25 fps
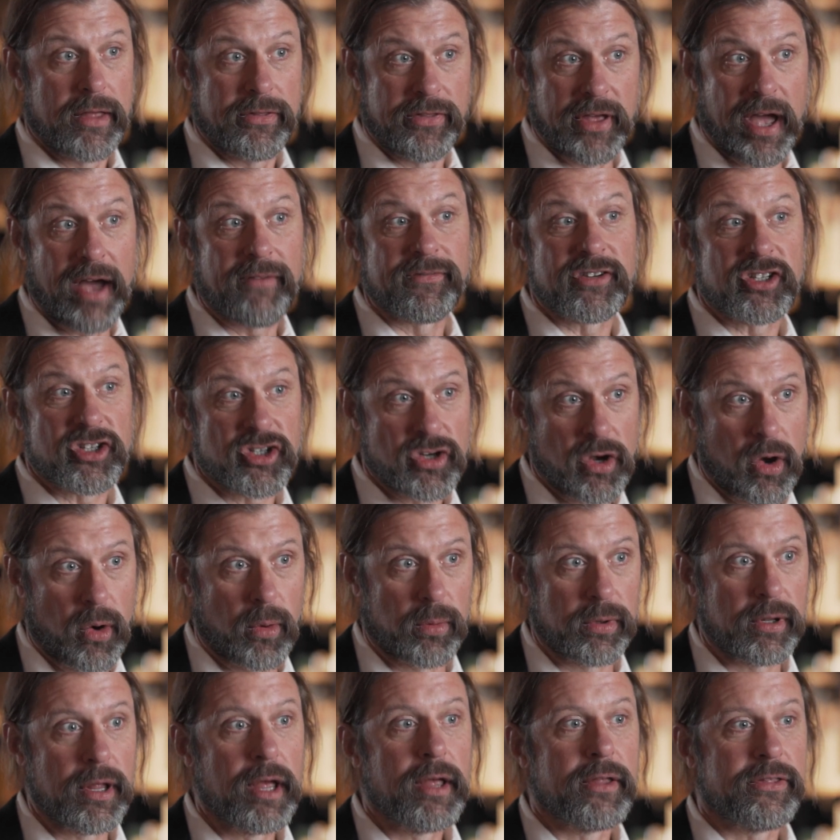they have
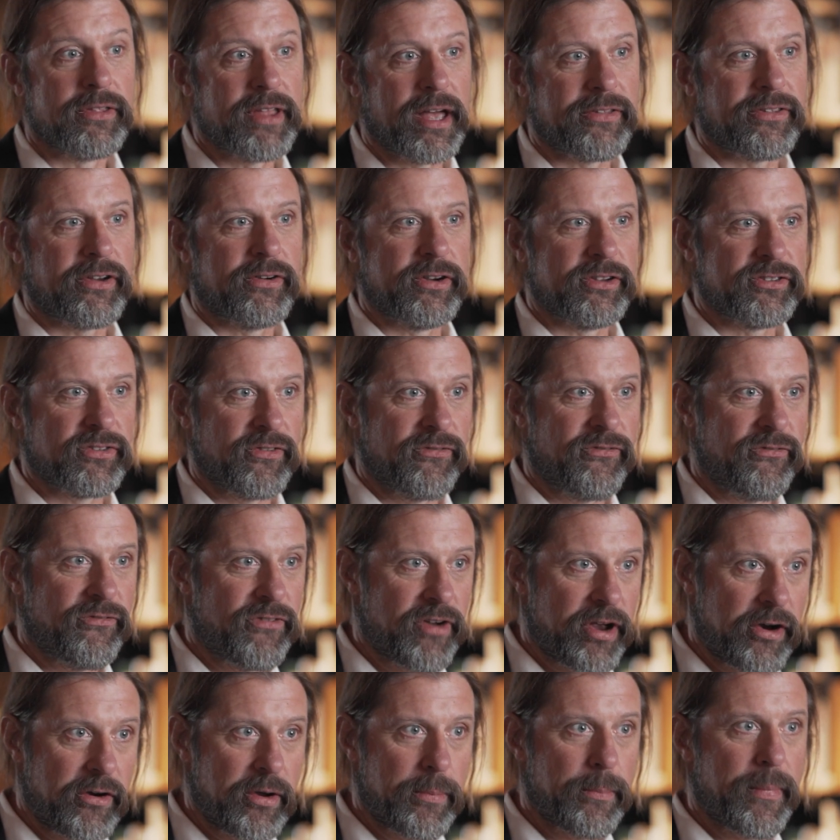shown that there is a
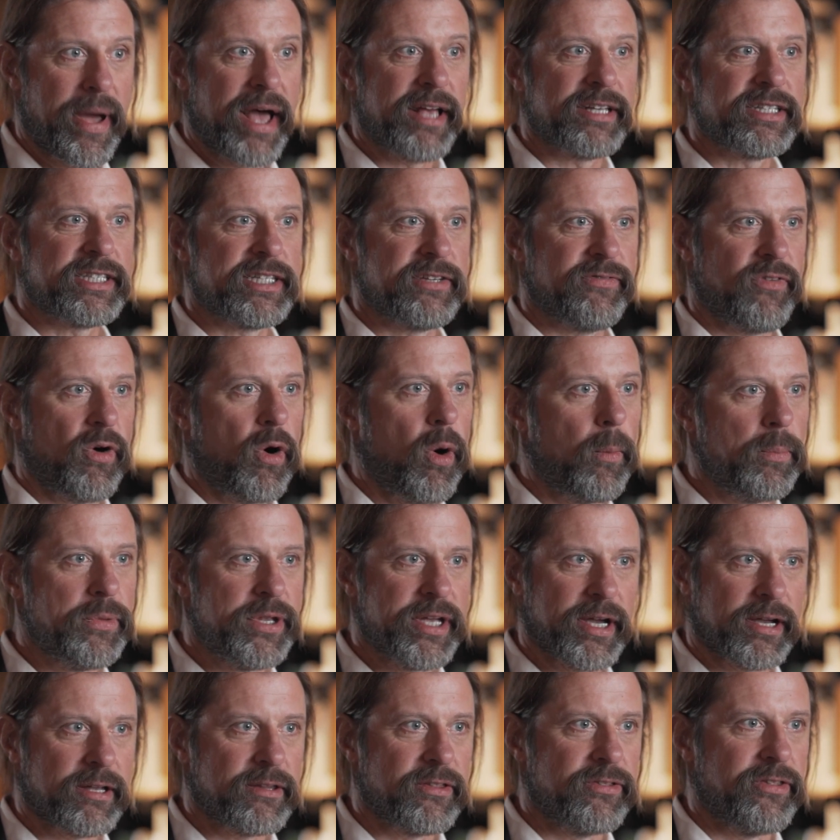very massive
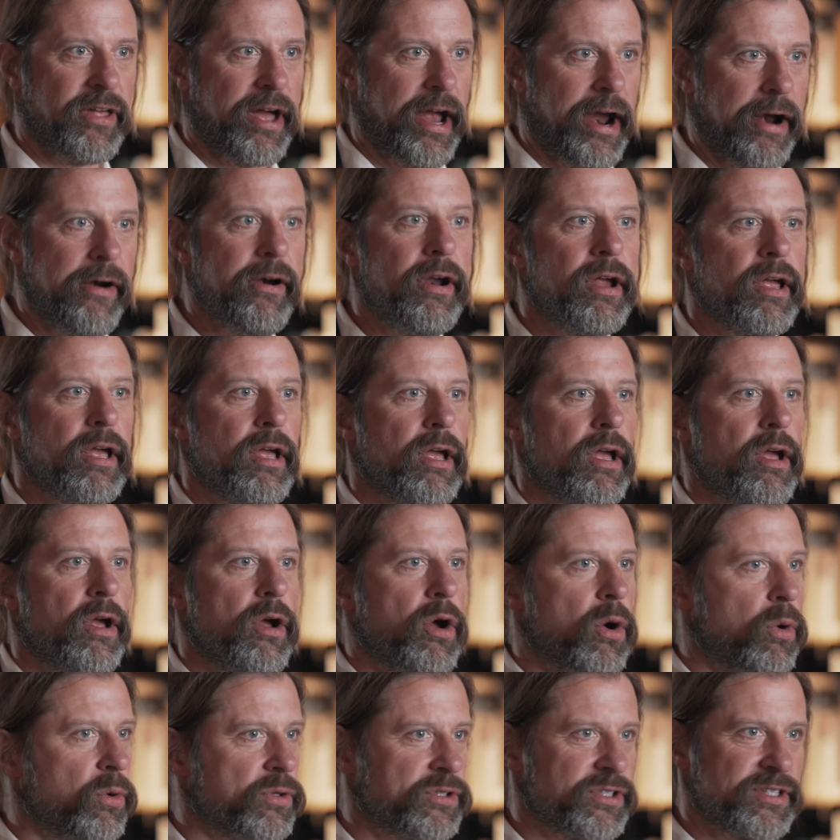object there
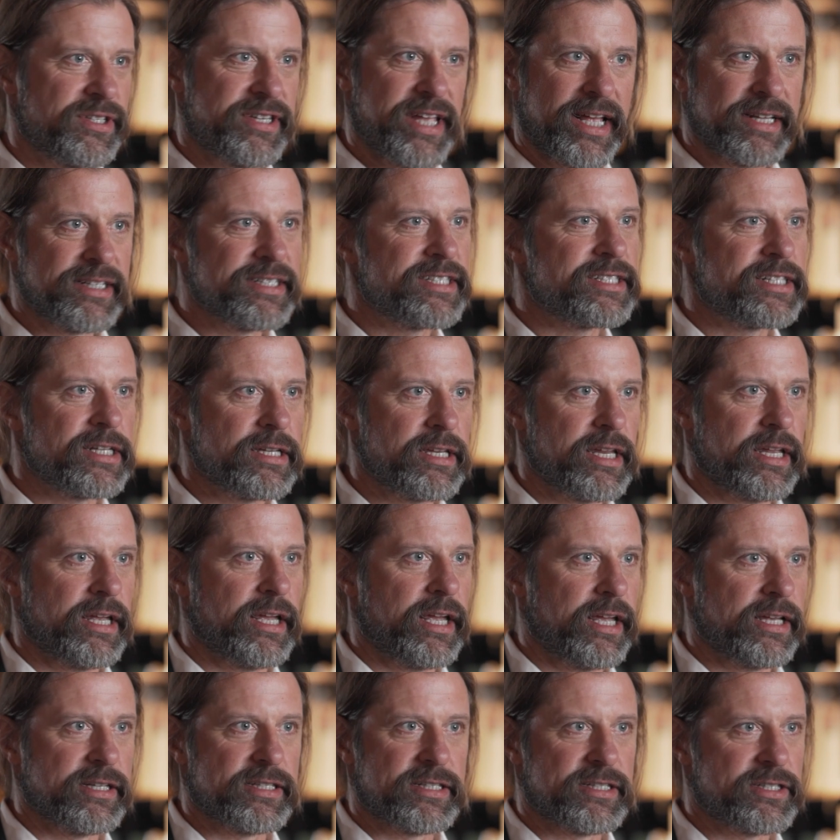whose
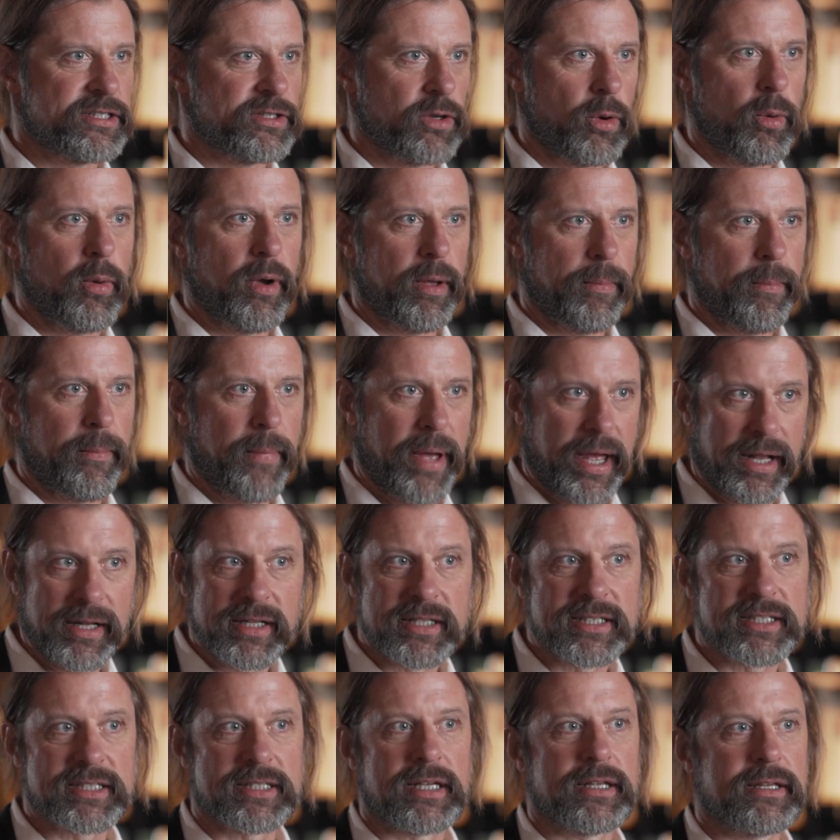density is so
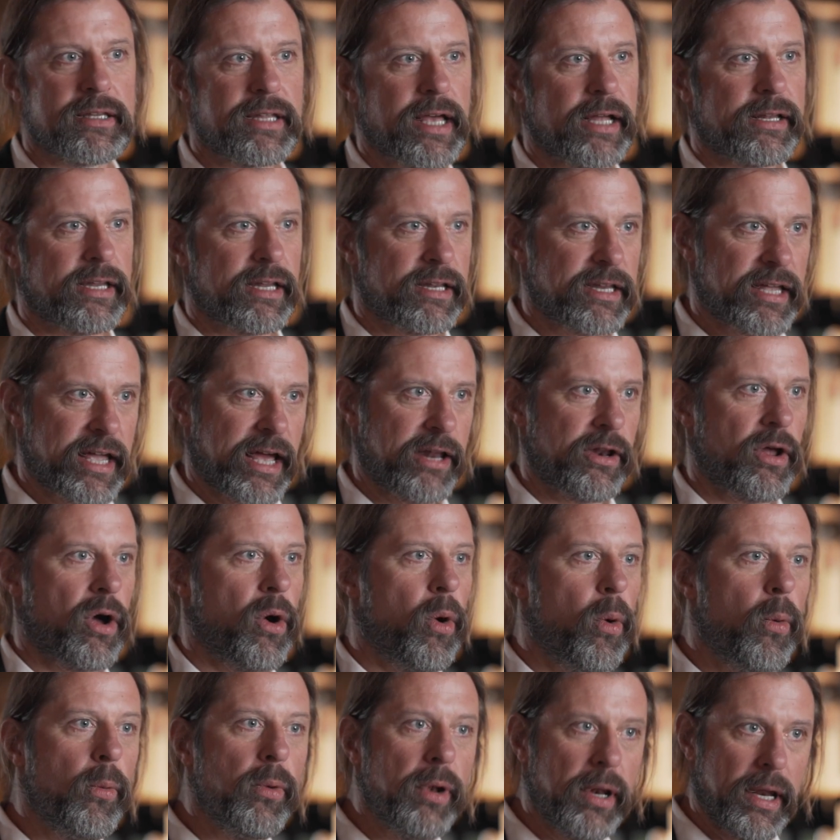immense that it can
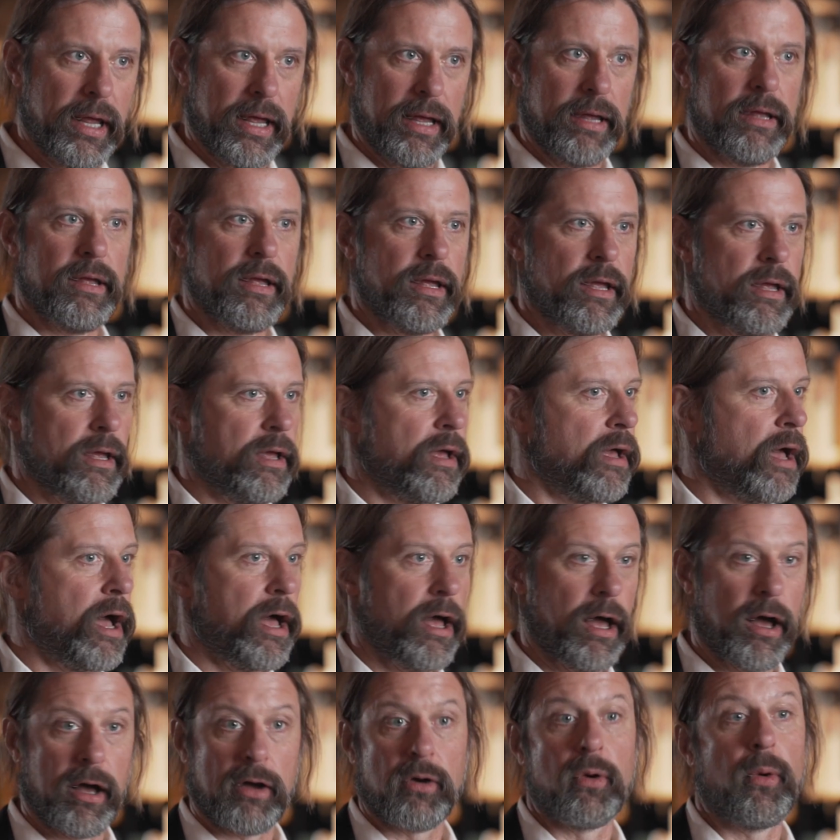only,
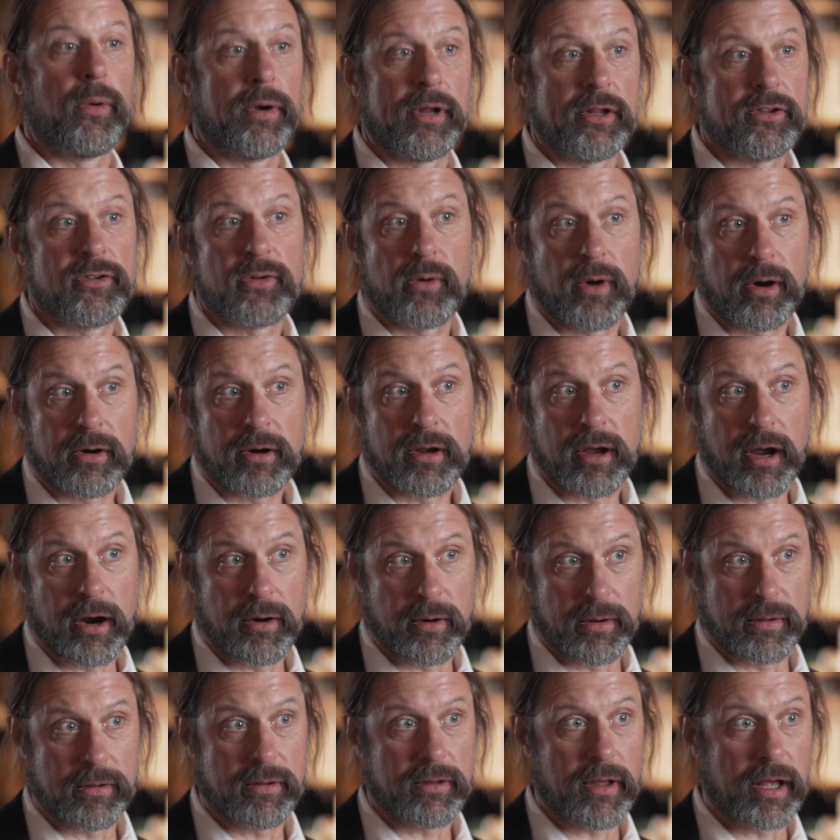according to our
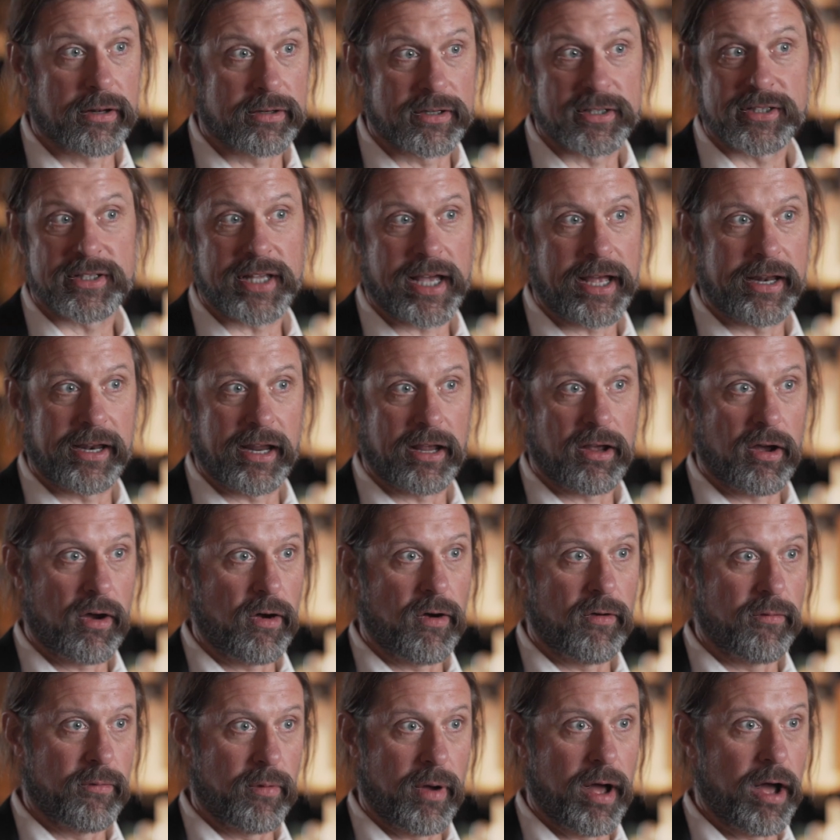current understanding
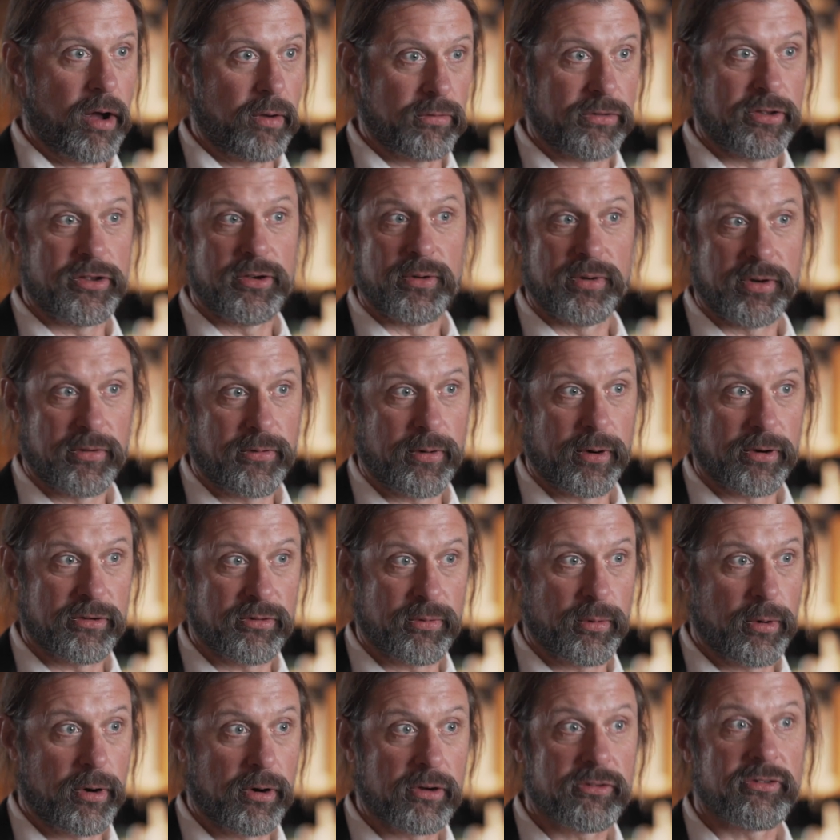of how the
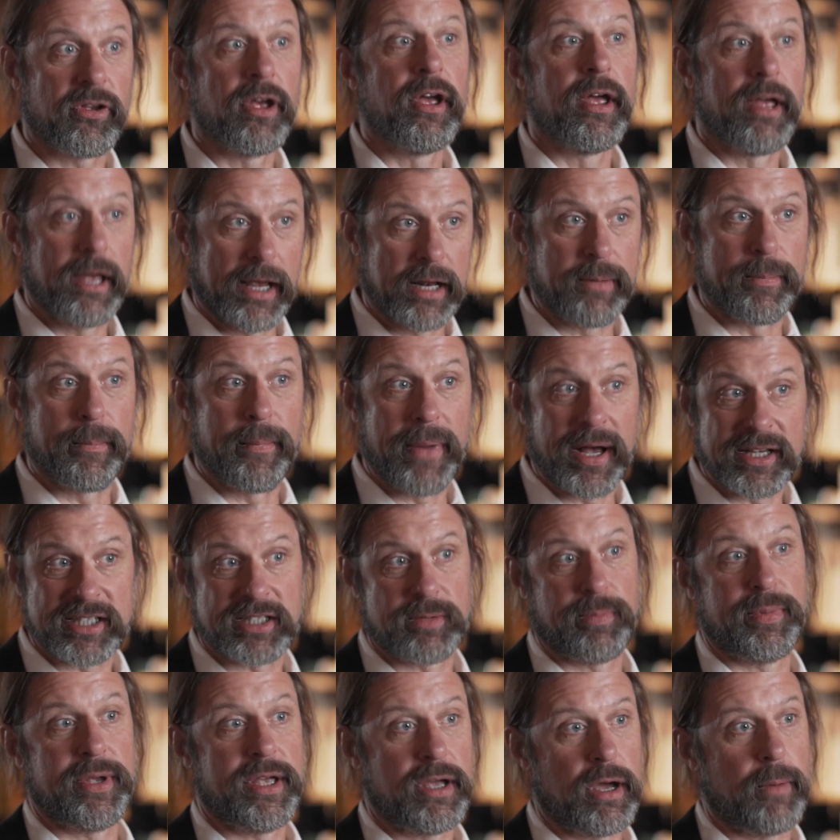universe works, it
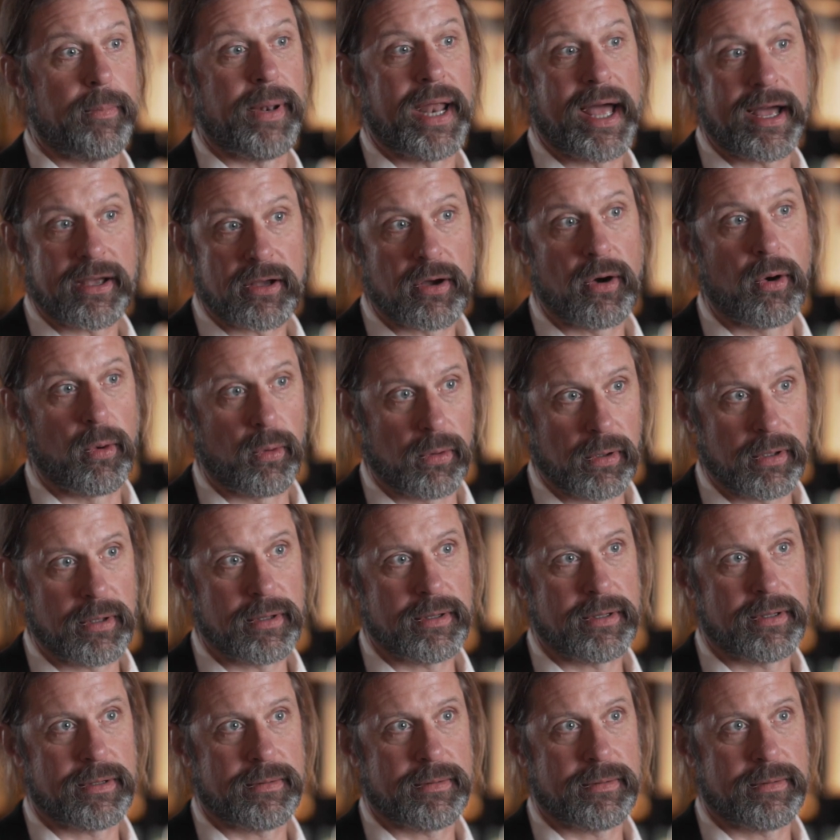must be a black hole.